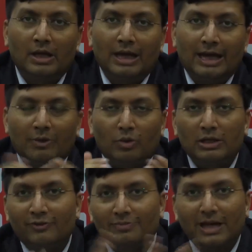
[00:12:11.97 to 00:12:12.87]
And what
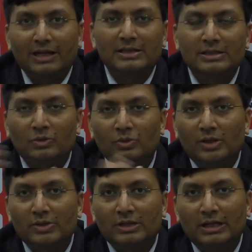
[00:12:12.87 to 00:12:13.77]
if markets in
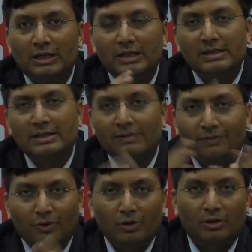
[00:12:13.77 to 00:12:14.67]
2018 itself
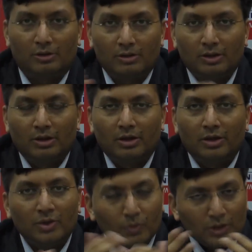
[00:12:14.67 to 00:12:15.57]
fall?
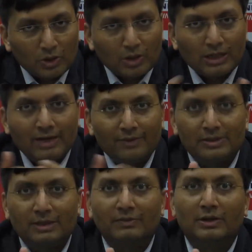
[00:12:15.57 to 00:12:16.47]
You will not have
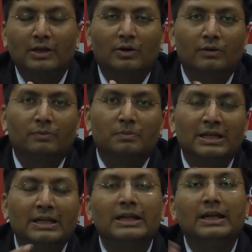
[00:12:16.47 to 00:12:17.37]
safety of
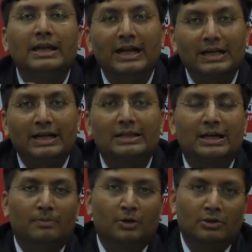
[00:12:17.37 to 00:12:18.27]
being in debt at
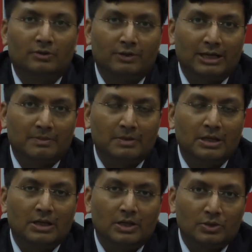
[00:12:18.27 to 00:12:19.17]
that point of time.
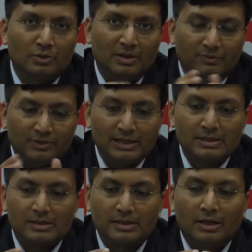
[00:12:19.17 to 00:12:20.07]
So, my
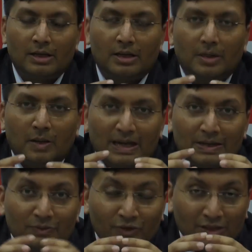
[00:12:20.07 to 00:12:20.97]
friends,
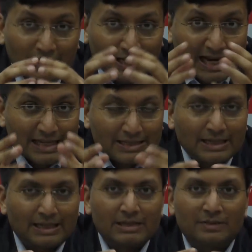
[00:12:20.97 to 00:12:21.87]
within an asset
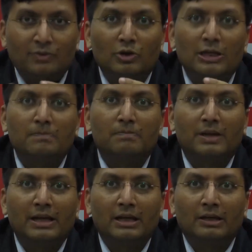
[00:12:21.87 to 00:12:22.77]
class, if you keep
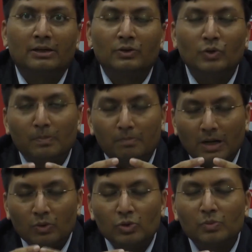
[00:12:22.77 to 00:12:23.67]
playing, you are
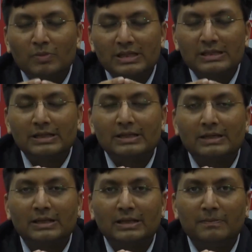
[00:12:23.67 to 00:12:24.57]
bound to
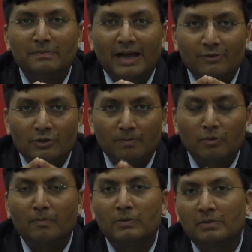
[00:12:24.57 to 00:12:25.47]
basically have
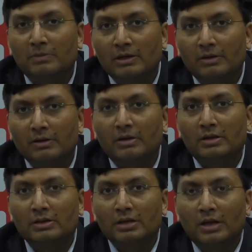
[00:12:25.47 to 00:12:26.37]
suboptimal
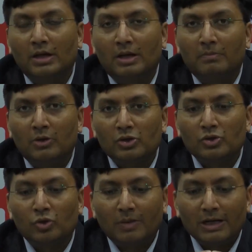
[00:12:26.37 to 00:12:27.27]
returns because
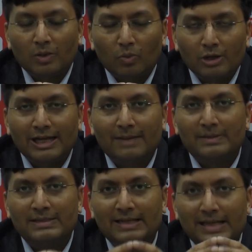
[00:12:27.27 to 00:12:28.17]
no matter what
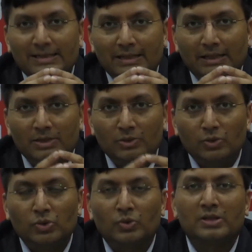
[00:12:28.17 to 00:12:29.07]
happens, an asset class
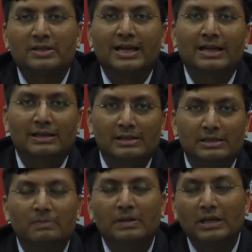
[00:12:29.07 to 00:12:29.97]
goes through its cycles.
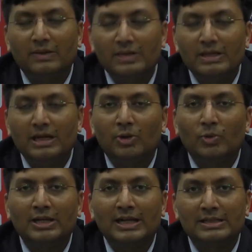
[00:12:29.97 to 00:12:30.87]
Typically, we say
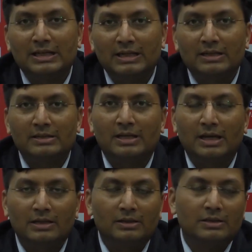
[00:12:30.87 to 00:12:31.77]
equity has 8 year
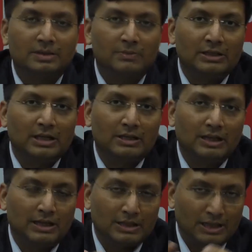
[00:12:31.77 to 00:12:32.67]
cycle, something like
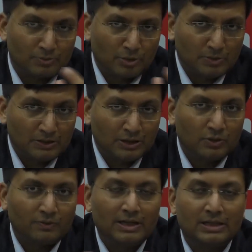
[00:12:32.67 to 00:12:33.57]
debt has probably 3
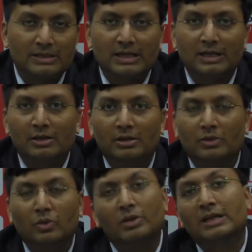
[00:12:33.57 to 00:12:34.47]
to 5 year cycle,
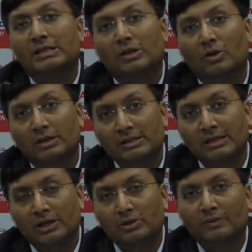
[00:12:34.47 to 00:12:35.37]
gold has a longer
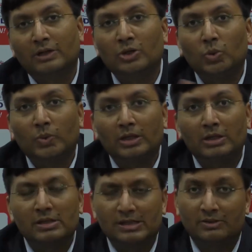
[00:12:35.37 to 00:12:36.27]
cycle of 10 to 12
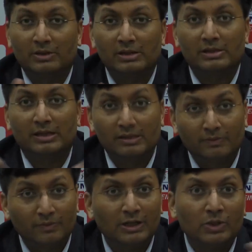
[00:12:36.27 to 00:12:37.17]
years, and real estate has a
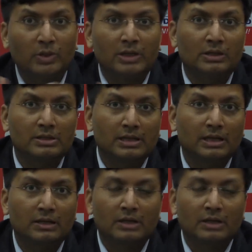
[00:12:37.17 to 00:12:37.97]
15 to 18 year cycle.